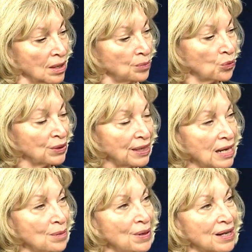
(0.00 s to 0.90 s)
But when they
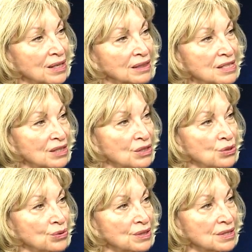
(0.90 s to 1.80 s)
came back and listened
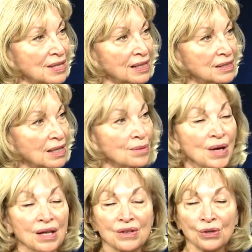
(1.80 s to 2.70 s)
to it the second time,
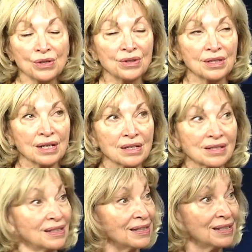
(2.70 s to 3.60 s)
they heard things
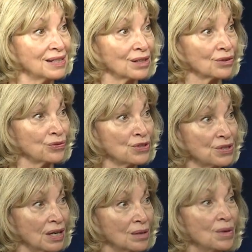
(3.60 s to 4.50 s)
that they didn't hear the first
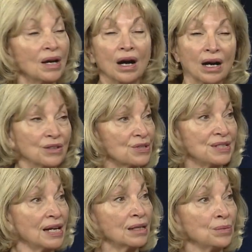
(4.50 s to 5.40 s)
time,
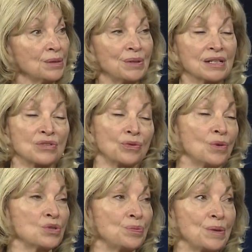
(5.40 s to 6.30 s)
understandably, because for
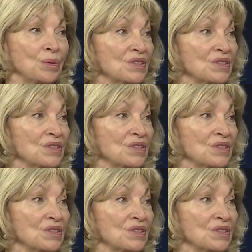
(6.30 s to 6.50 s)
most people,